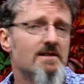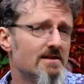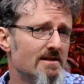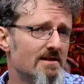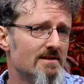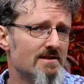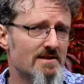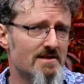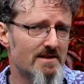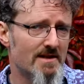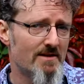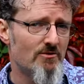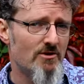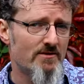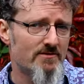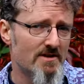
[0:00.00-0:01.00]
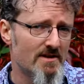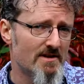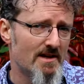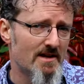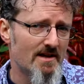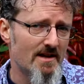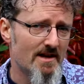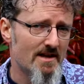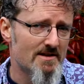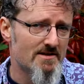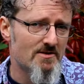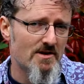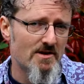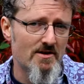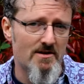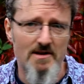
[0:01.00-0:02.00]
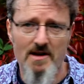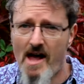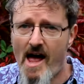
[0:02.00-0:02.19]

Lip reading: Do you see what I've done there? Yeah, that's quite good.